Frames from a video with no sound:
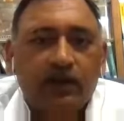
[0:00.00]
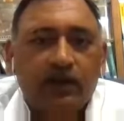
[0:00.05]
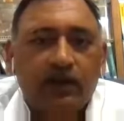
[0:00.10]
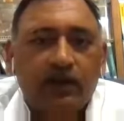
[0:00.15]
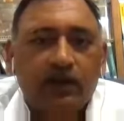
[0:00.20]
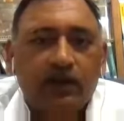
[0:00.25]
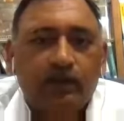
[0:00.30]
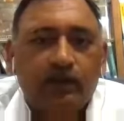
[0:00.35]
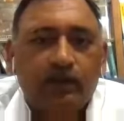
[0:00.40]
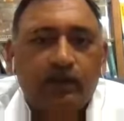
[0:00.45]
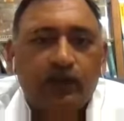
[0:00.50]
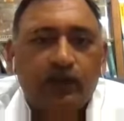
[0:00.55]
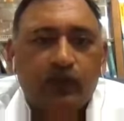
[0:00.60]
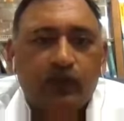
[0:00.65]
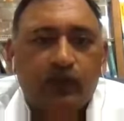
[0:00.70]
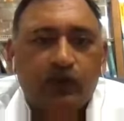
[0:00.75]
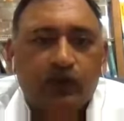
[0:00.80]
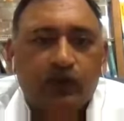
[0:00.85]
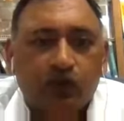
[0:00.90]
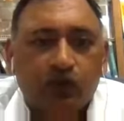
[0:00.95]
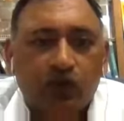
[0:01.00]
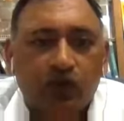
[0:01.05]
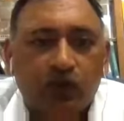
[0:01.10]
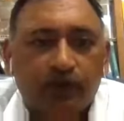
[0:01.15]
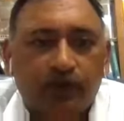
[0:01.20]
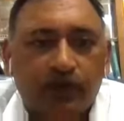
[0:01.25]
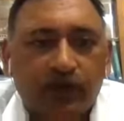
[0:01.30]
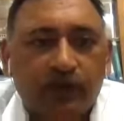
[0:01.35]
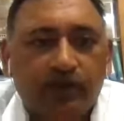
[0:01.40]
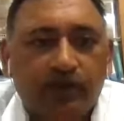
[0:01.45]
the
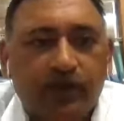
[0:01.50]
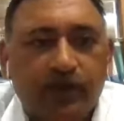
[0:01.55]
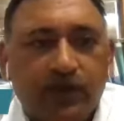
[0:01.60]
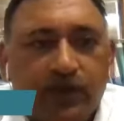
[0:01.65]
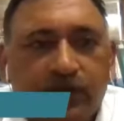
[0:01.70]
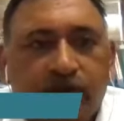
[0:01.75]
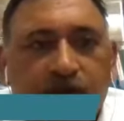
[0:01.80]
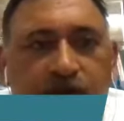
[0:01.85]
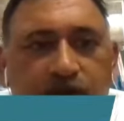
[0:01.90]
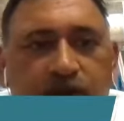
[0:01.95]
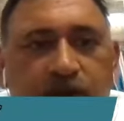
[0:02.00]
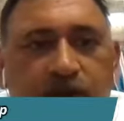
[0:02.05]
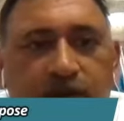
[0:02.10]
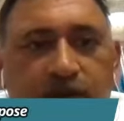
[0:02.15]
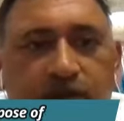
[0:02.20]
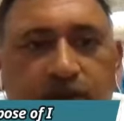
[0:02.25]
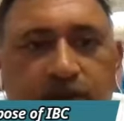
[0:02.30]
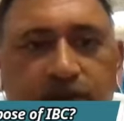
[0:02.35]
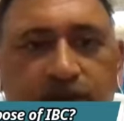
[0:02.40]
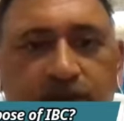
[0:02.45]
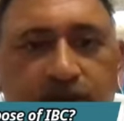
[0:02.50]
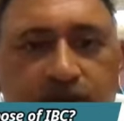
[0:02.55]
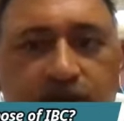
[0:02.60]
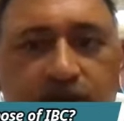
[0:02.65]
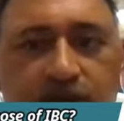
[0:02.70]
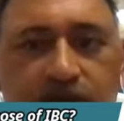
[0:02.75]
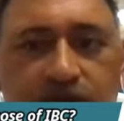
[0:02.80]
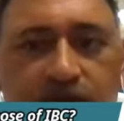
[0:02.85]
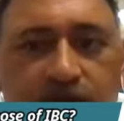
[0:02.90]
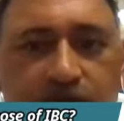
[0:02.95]
sole purpose of IBC
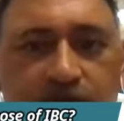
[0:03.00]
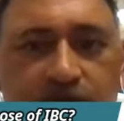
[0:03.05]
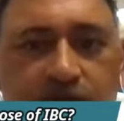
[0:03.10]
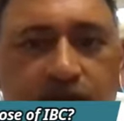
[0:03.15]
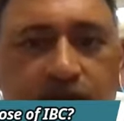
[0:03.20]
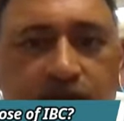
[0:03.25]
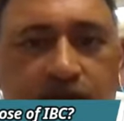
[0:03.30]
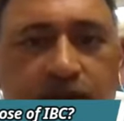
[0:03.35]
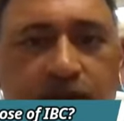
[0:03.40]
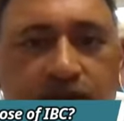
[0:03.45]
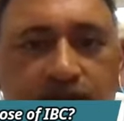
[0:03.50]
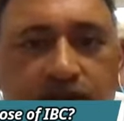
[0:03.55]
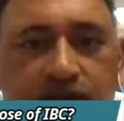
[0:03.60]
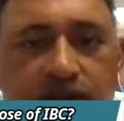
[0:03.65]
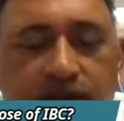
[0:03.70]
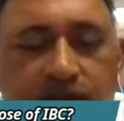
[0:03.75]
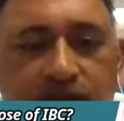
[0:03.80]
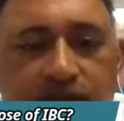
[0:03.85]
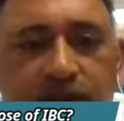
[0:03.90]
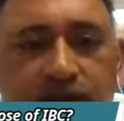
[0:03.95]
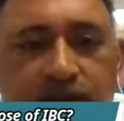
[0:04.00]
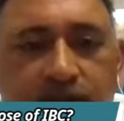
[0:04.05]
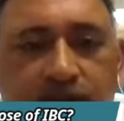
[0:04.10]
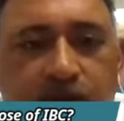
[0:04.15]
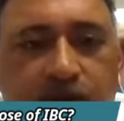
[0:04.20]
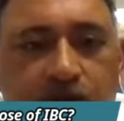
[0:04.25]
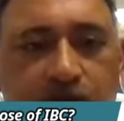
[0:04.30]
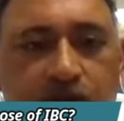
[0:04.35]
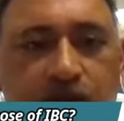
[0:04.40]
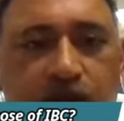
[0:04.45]

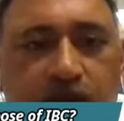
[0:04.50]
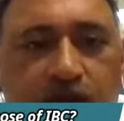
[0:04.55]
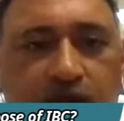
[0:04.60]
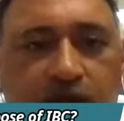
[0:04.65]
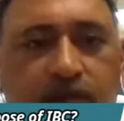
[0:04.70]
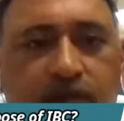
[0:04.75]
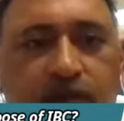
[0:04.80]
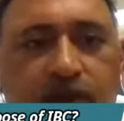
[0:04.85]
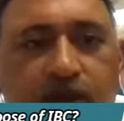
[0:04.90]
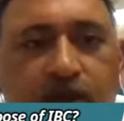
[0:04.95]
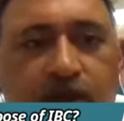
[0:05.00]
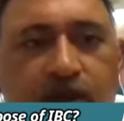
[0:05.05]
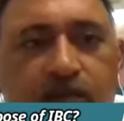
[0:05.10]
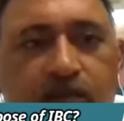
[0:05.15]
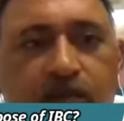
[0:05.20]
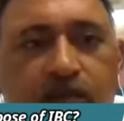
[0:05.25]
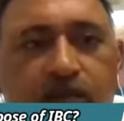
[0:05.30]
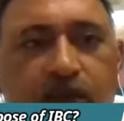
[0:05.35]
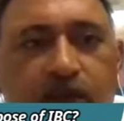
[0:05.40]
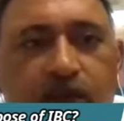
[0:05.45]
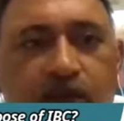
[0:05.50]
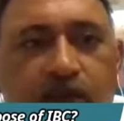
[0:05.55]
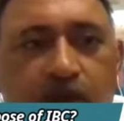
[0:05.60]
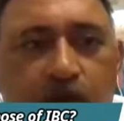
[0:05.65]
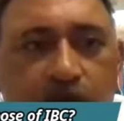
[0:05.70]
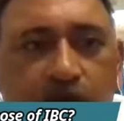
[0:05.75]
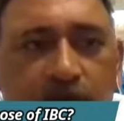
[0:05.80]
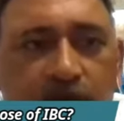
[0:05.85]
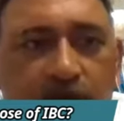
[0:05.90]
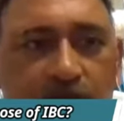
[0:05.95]
is to keep the company
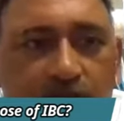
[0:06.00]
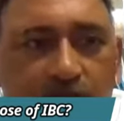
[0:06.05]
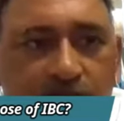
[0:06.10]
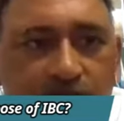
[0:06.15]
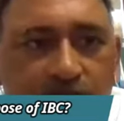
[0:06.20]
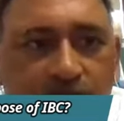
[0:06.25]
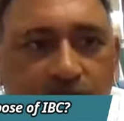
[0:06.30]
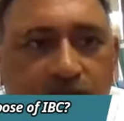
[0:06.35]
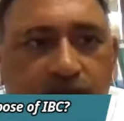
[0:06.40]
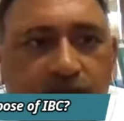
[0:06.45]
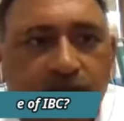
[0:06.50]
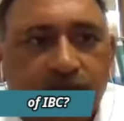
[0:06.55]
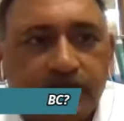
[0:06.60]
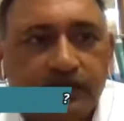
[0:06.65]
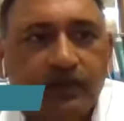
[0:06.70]
going concern.